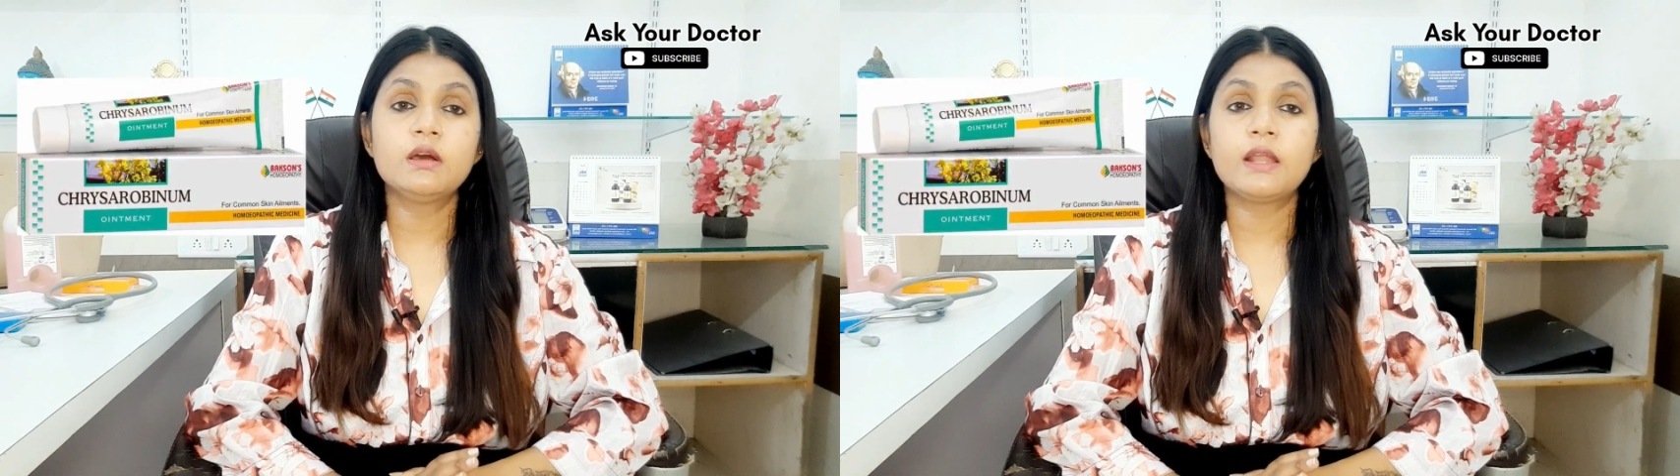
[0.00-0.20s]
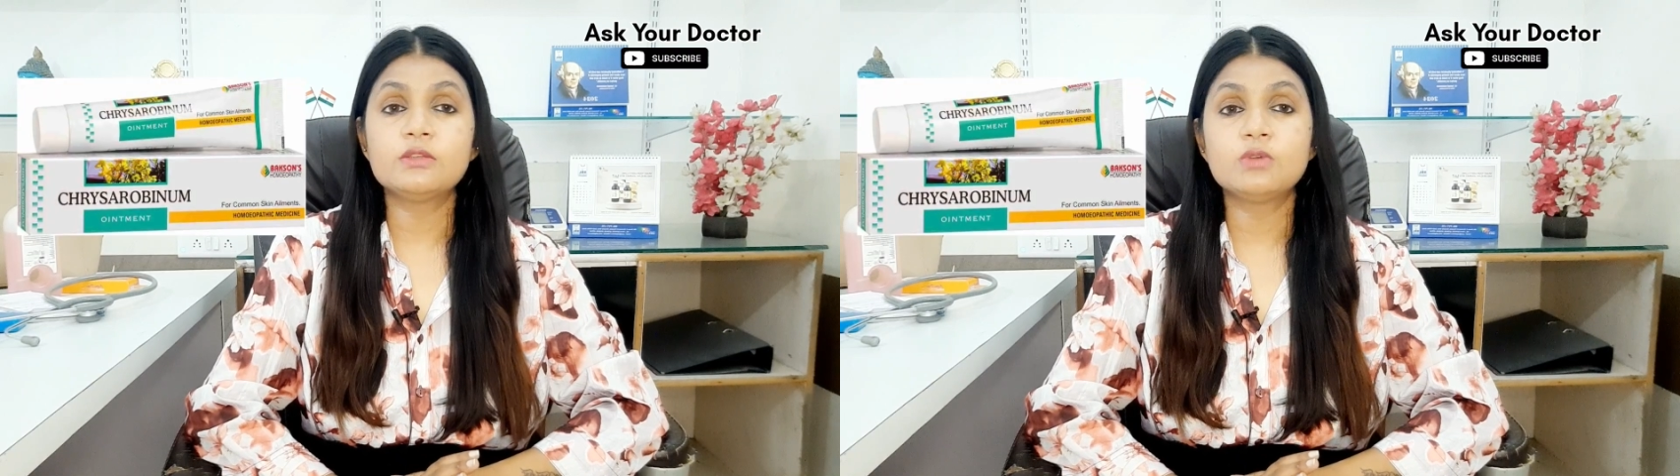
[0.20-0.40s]

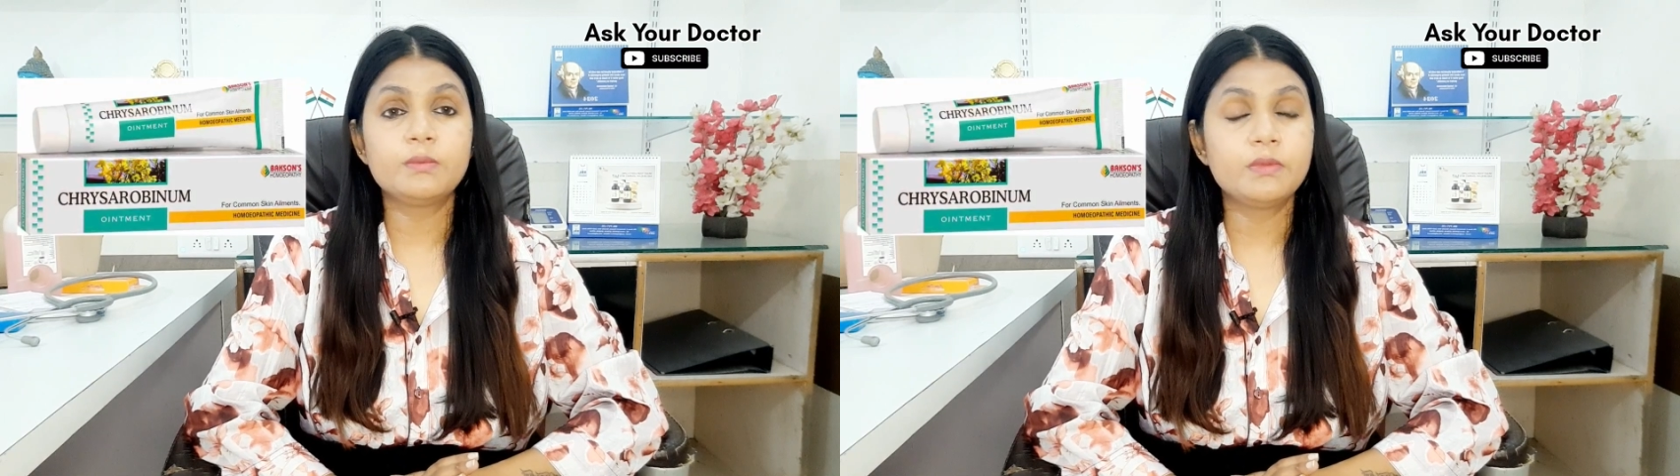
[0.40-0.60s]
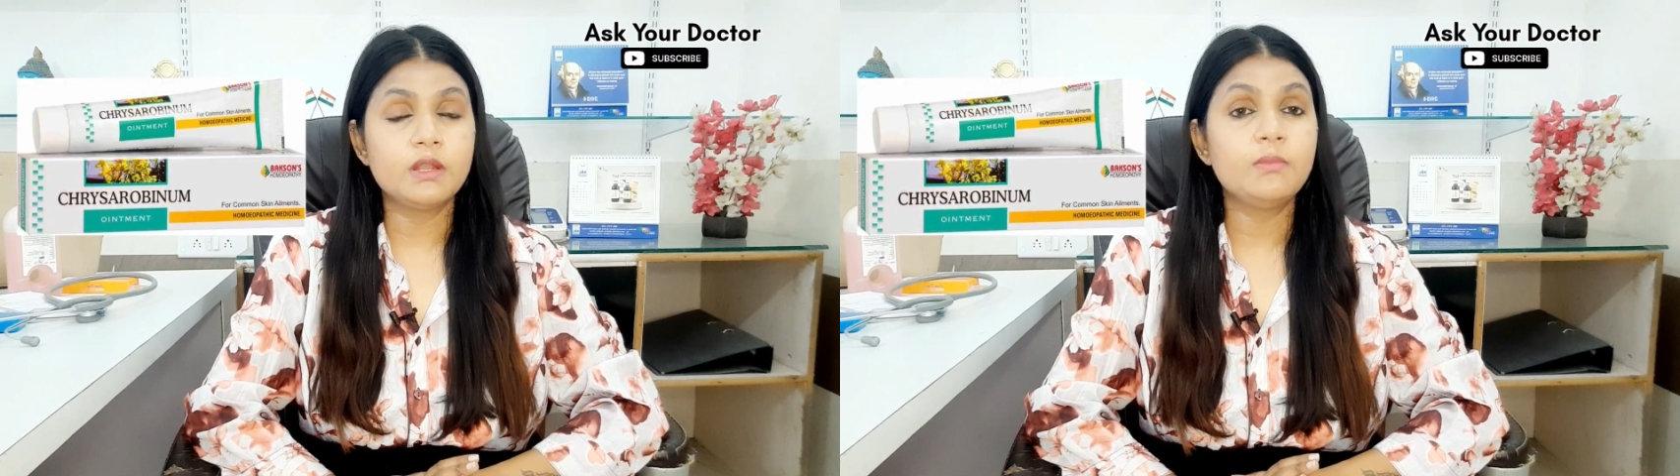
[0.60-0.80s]

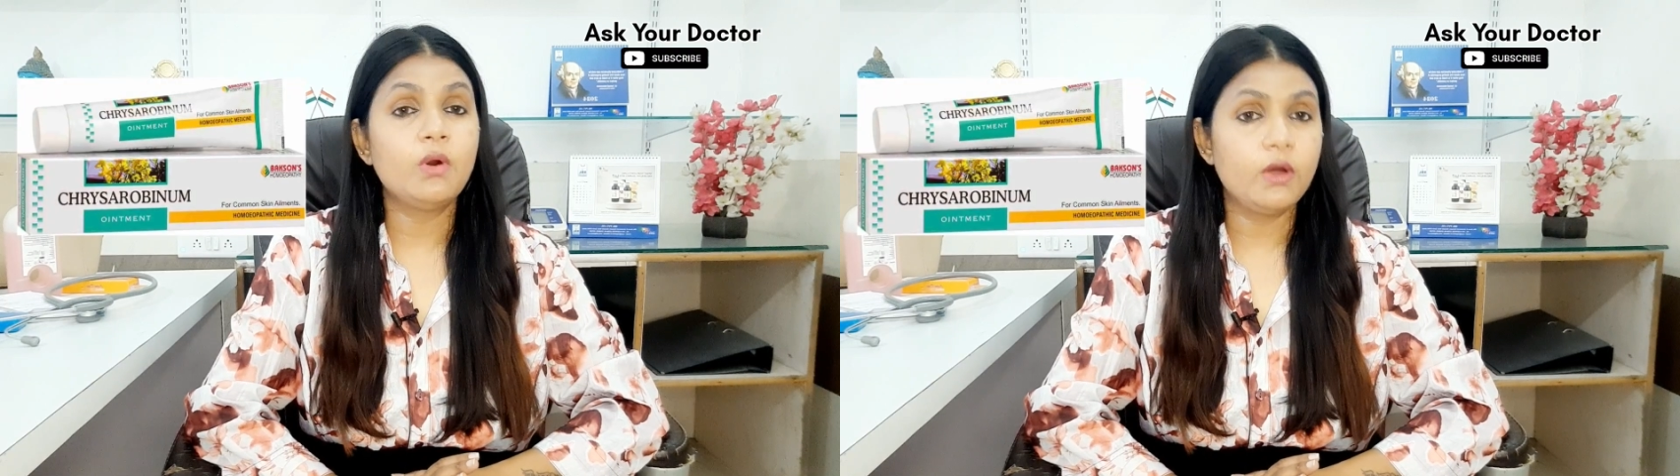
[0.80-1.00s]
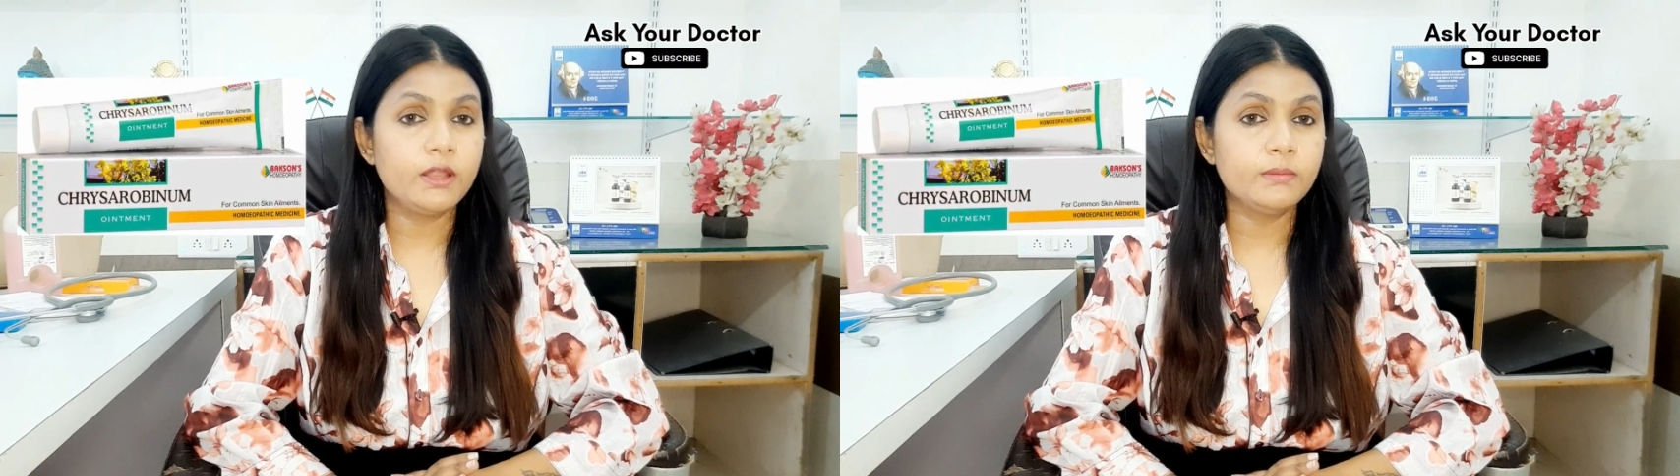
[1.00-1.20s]

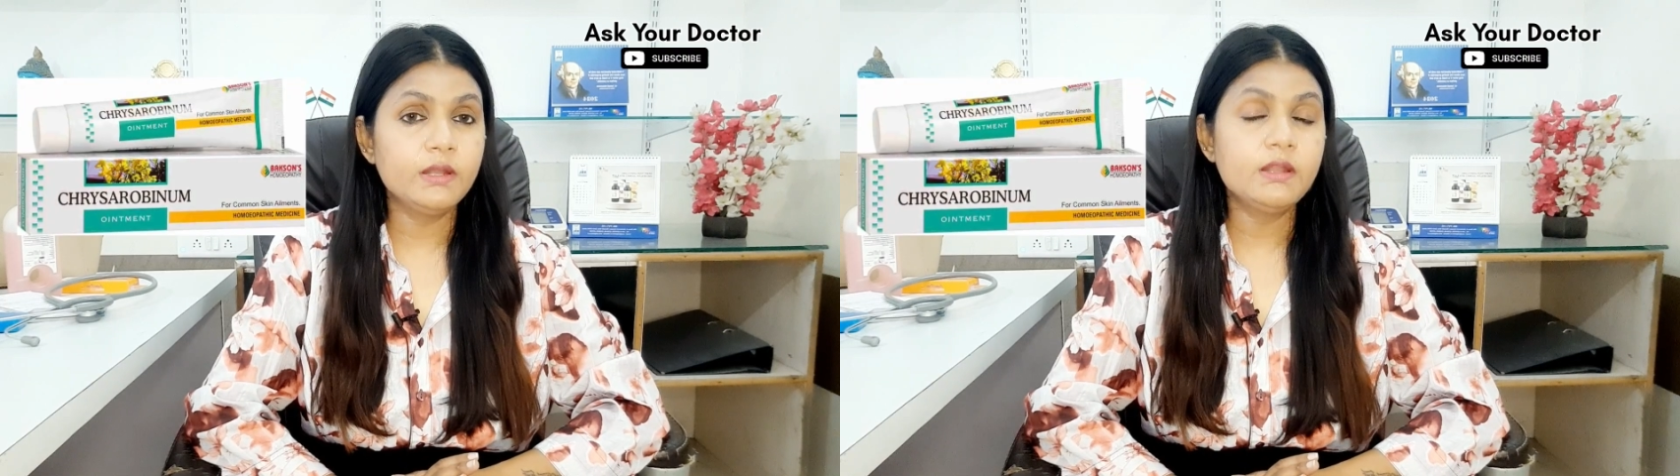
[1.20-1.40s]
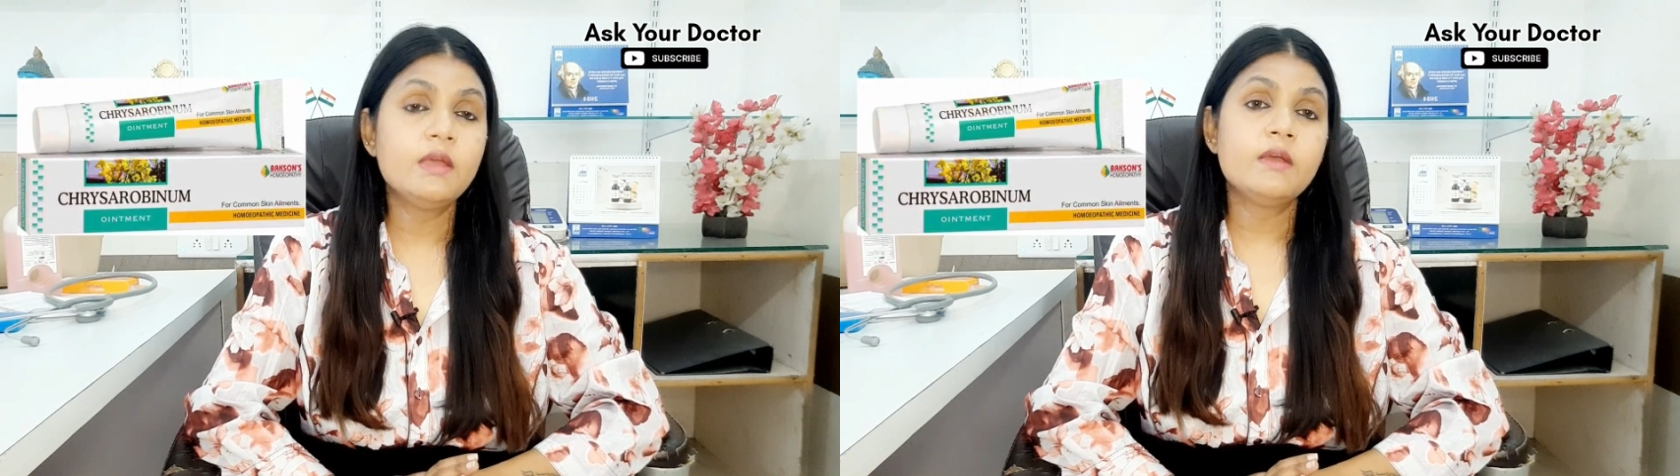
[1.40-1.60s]
cryosorbinum ointment,